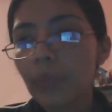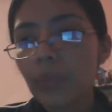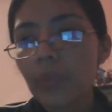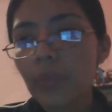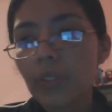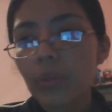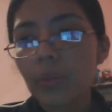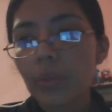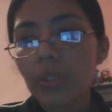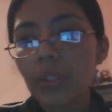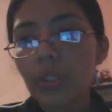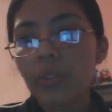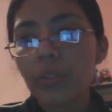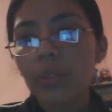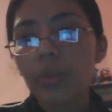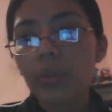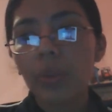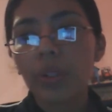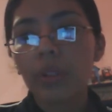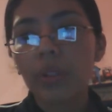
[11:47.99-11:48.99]
So teens
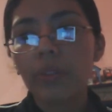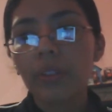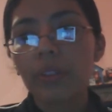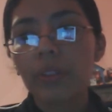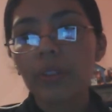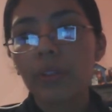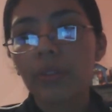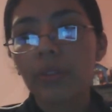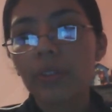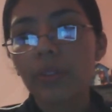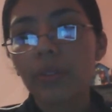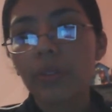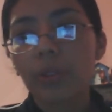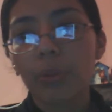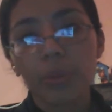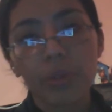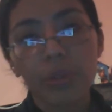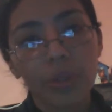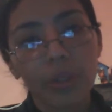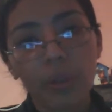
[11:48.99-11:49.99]
are one of the toughest
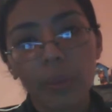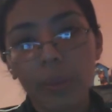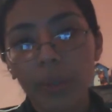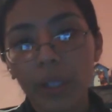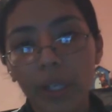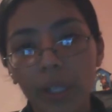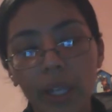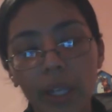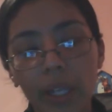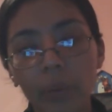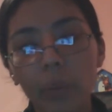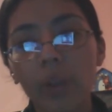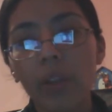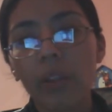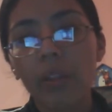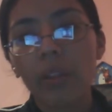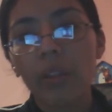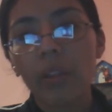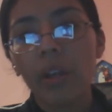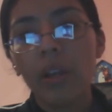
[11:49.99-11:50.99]
groups to communicate with.
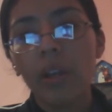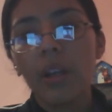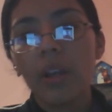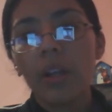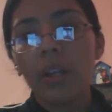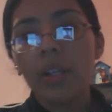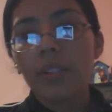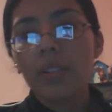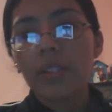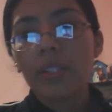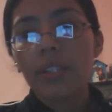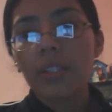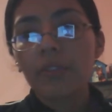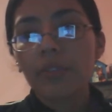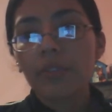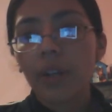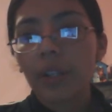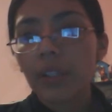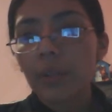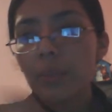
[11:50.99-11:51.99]
Teens
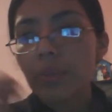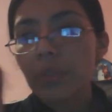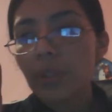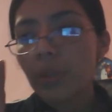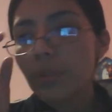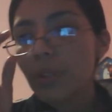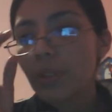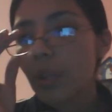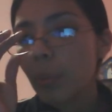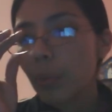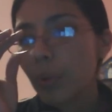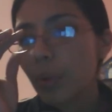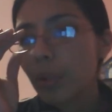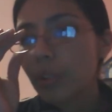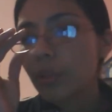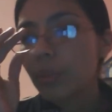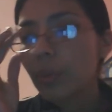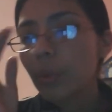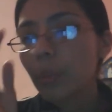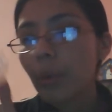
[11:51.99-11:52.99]
find themselves at a
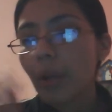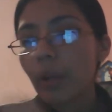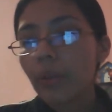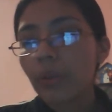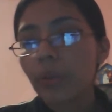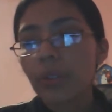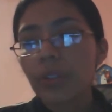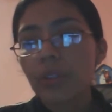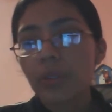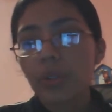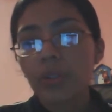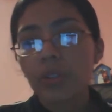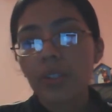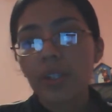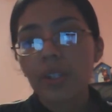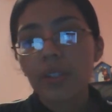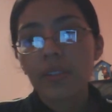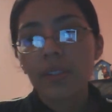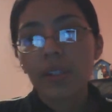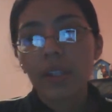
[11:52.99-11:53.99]
point where boundaries are
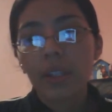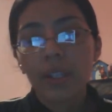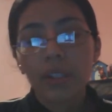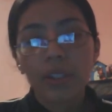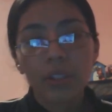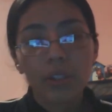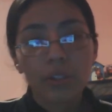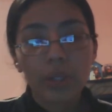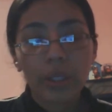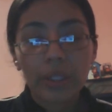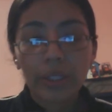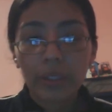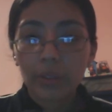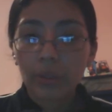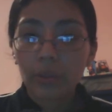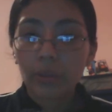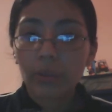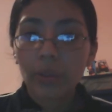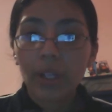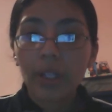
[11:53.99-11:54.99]
tested and they're trying to
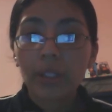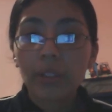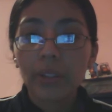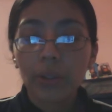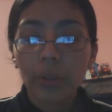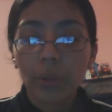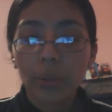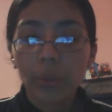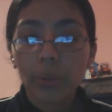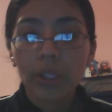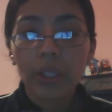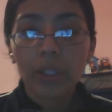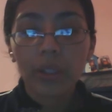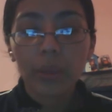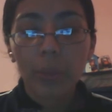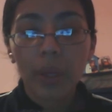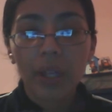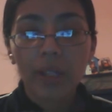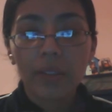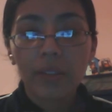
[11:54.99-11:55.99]
find their own
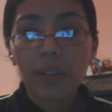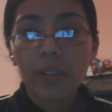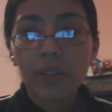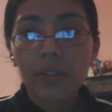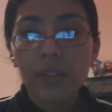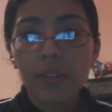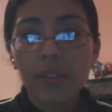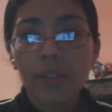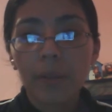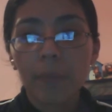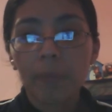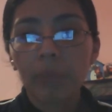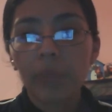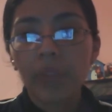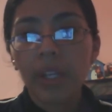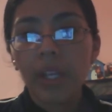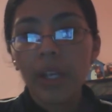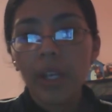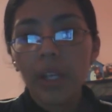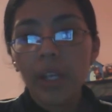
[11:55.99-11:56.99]
independence.
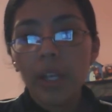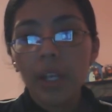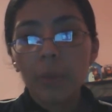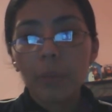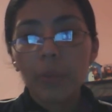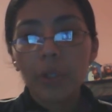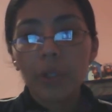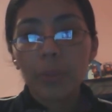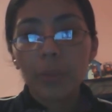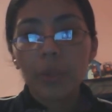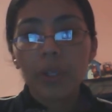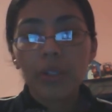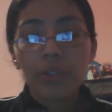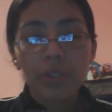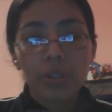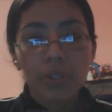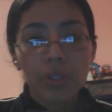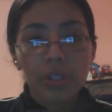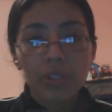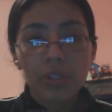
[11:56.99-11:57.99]
Peer
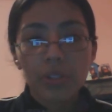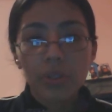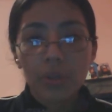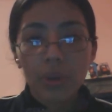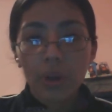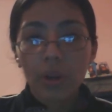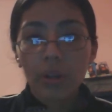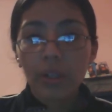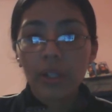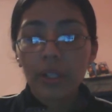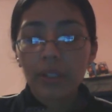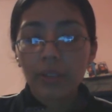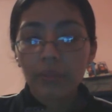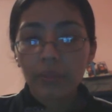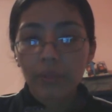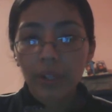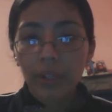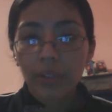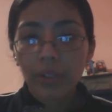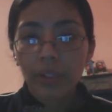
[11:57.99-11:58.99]
pressure is strong and
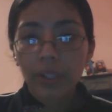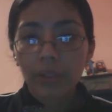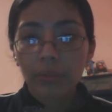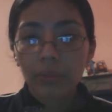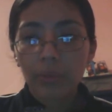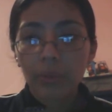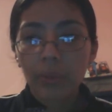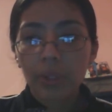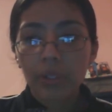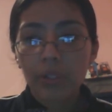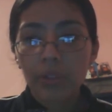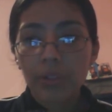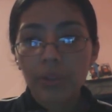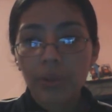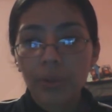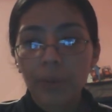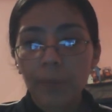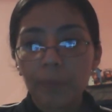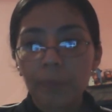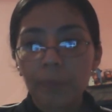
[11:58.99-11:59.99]
very influential.